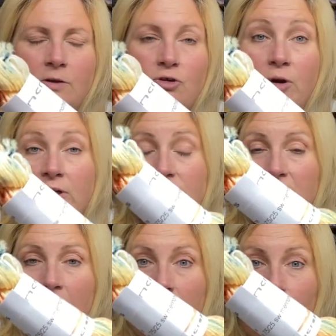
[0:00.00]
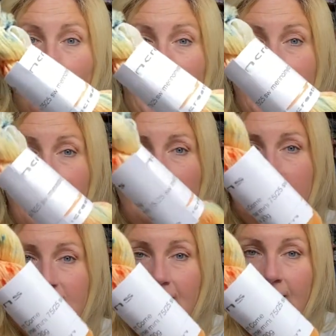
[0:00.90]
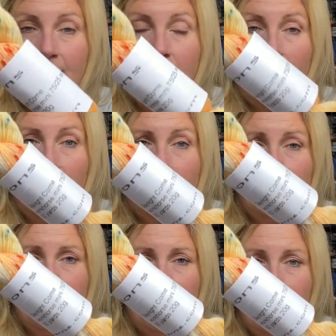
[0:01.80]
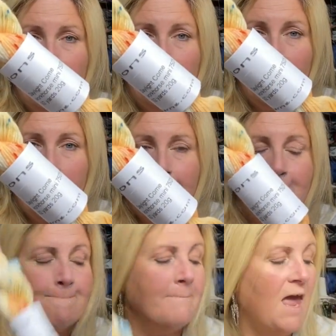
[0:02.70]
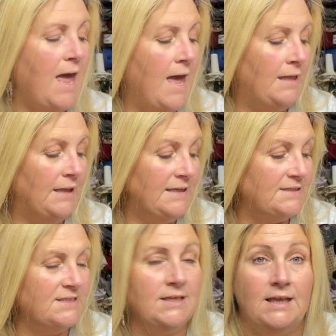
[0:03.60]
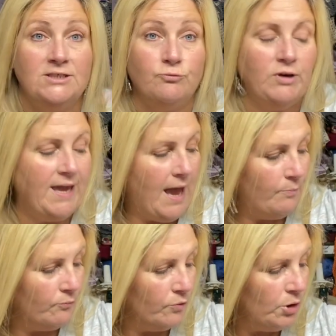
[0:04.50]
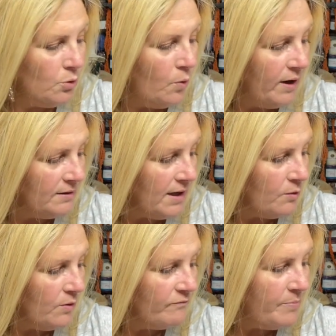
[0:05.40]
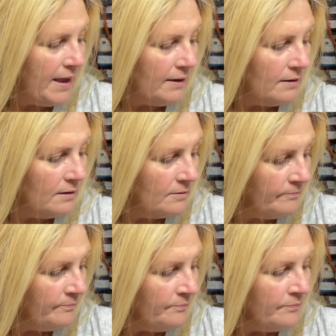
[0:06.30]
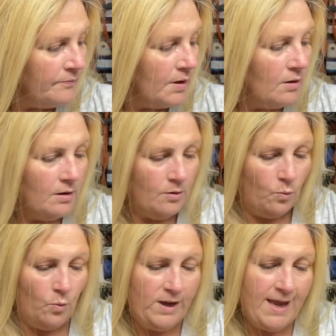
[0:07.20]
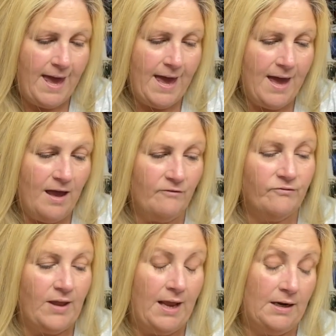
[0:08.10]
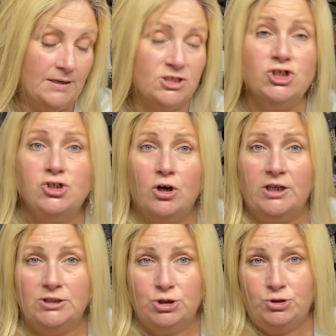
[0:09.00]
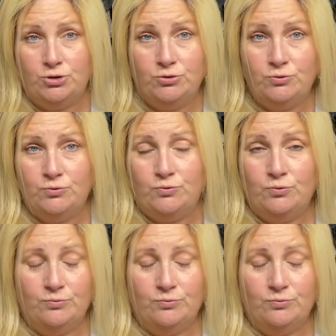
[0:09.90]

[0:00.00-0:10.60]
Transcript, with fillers: So here's the colorway, Daylight Come. And let's see, let's recap real quick like we've been. We have, and it's starting to